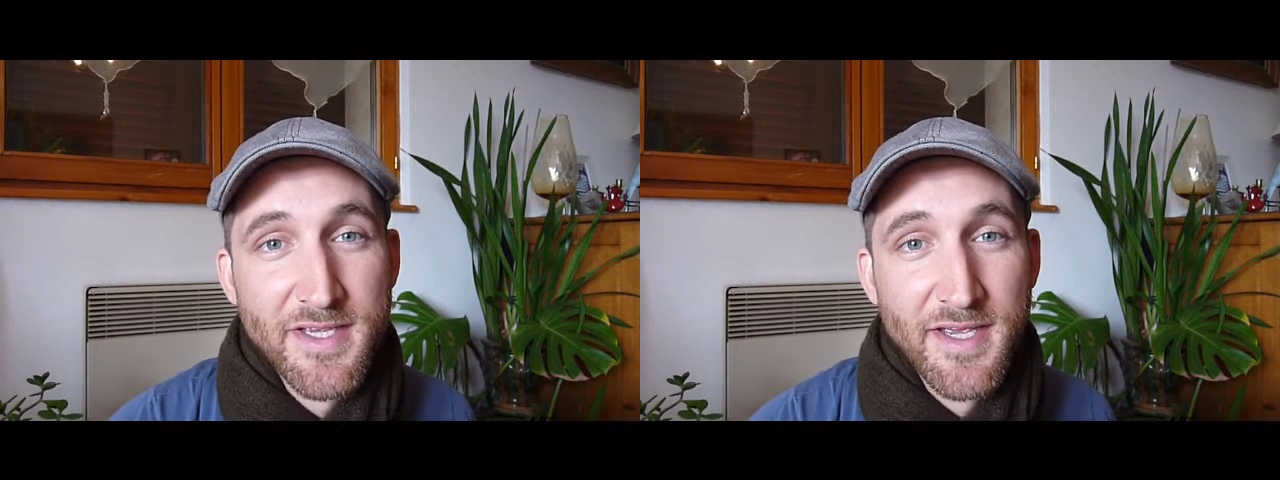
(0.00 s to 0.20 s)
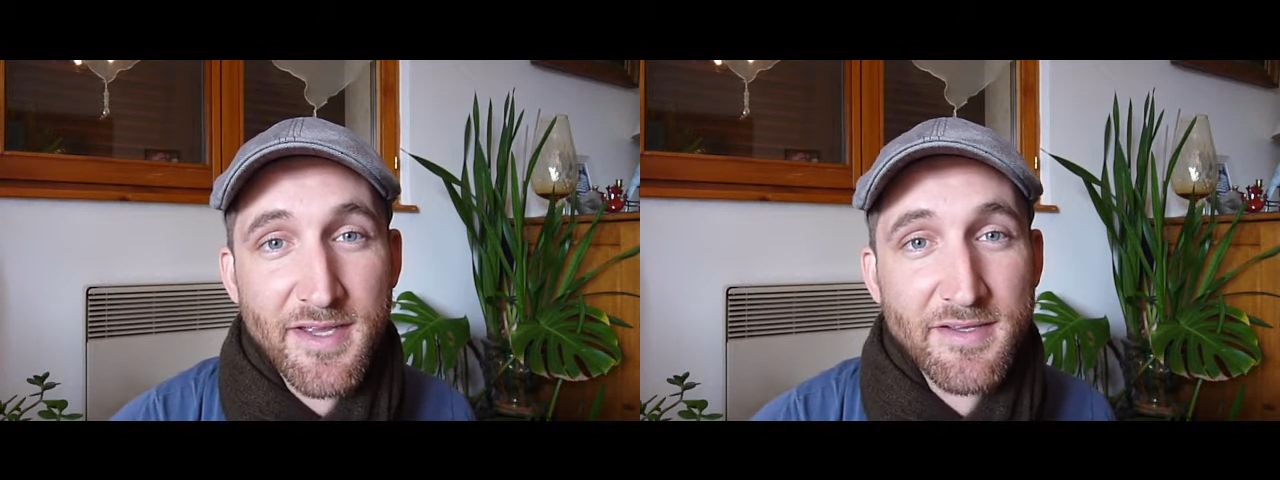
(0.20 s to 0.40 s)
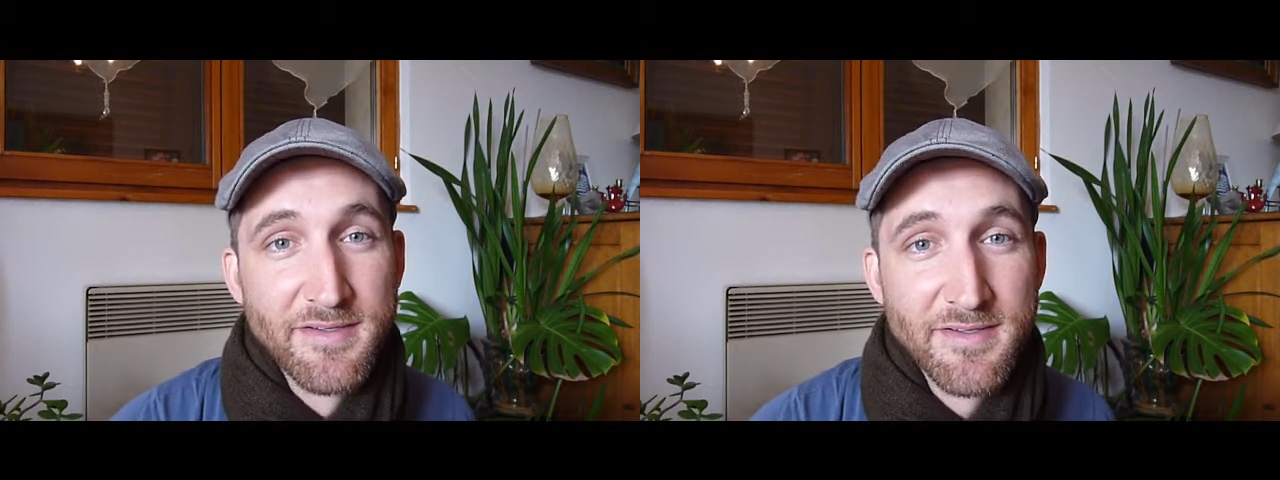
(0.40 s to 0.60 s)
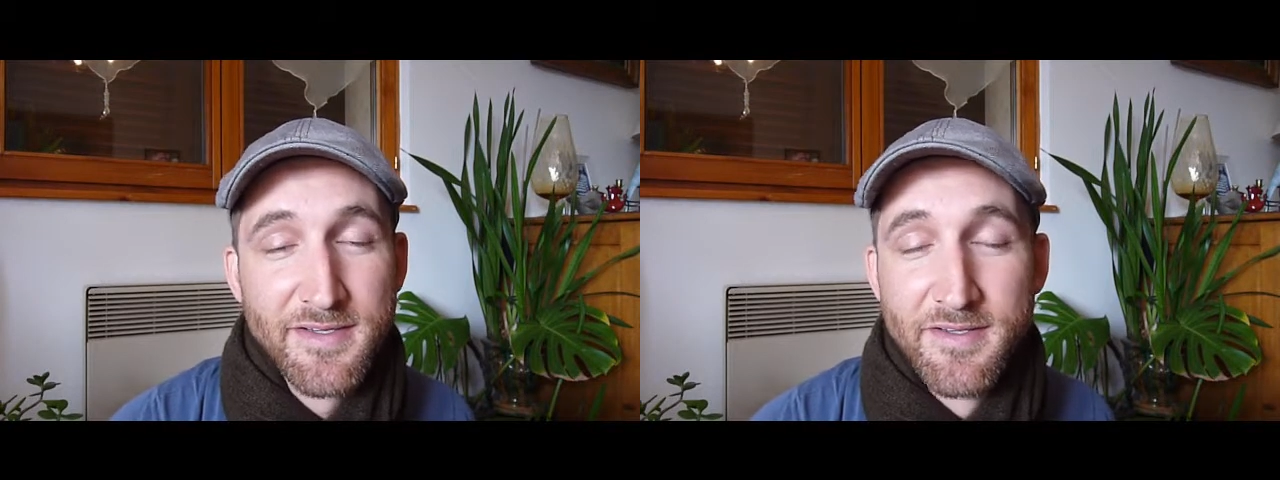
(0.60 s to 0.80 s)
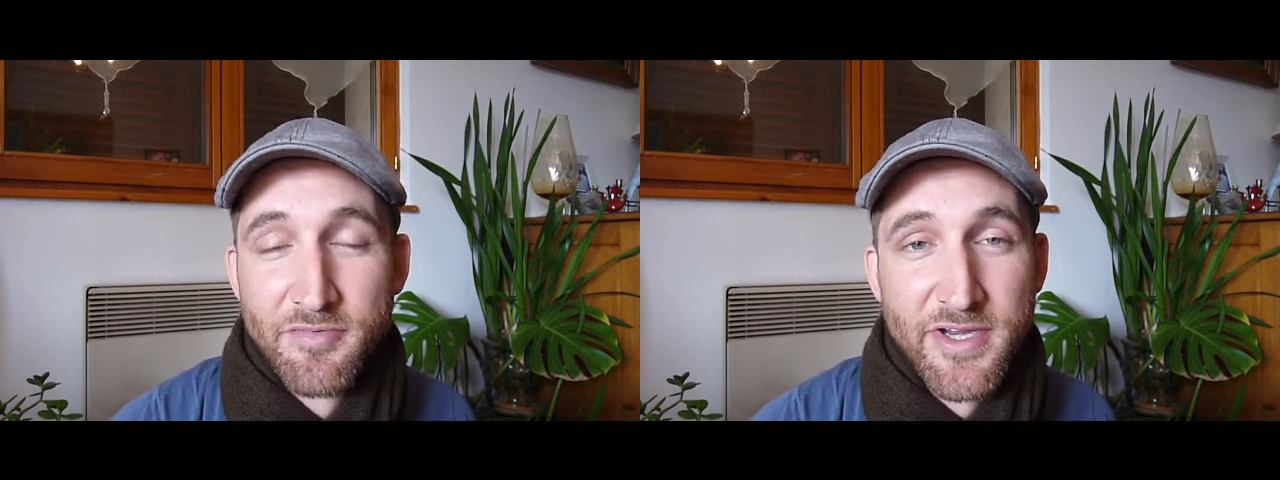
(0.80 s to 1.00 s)
And in
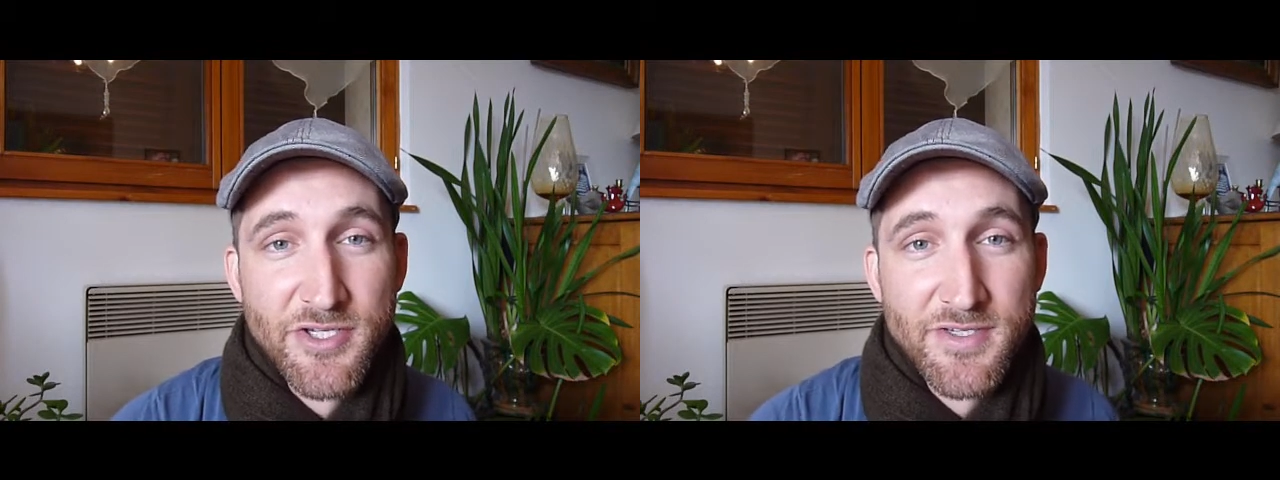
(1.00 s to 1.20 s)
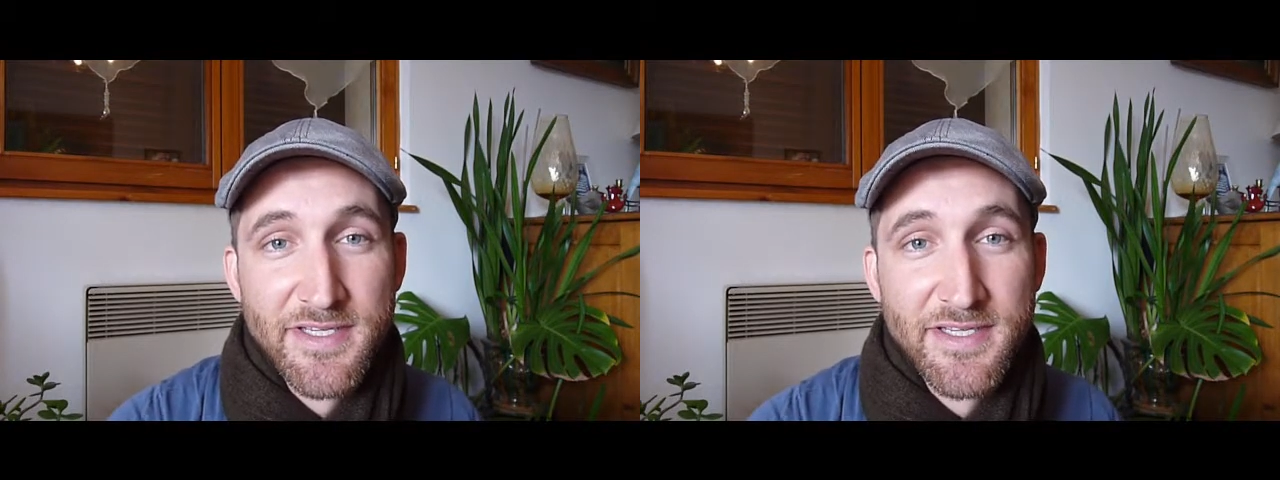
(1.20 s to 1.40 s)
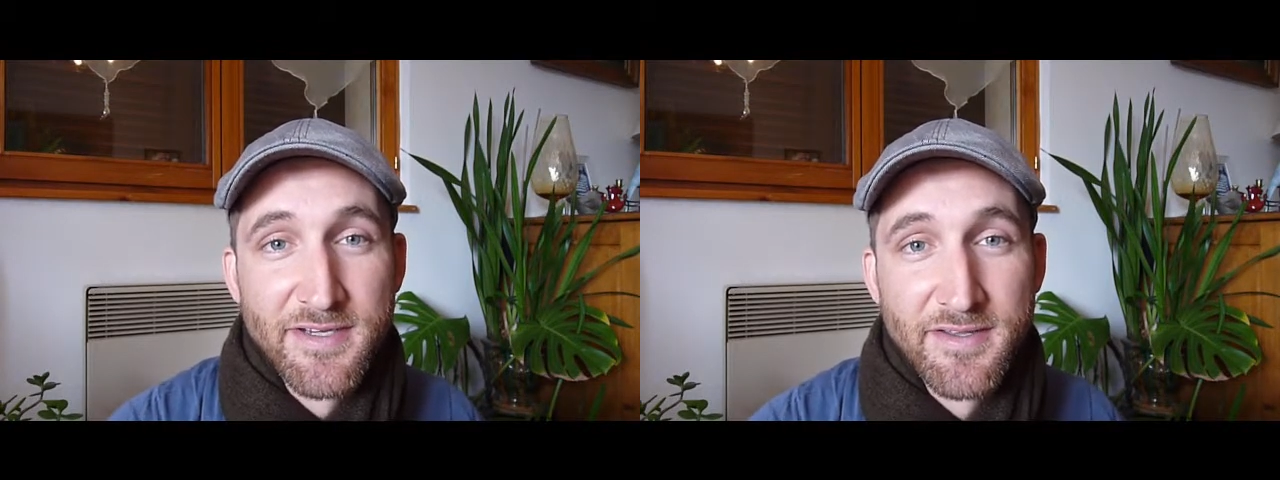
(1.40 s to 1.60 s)
the region here,